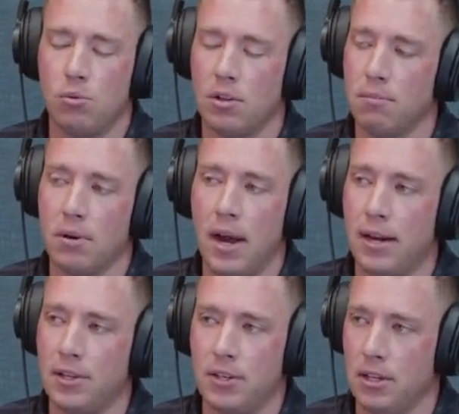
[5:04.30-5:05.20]
one of the
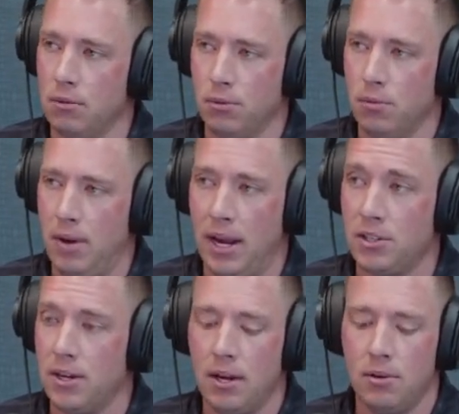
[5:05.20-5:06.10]
brightest in the room,
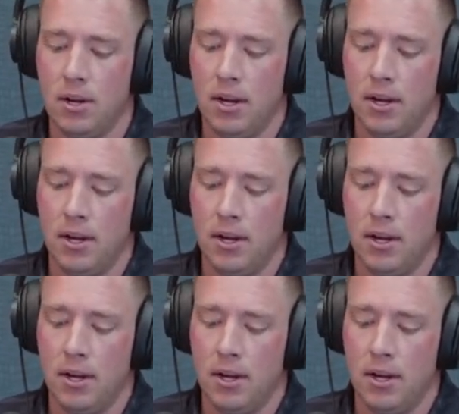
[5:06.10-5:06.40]
hands down.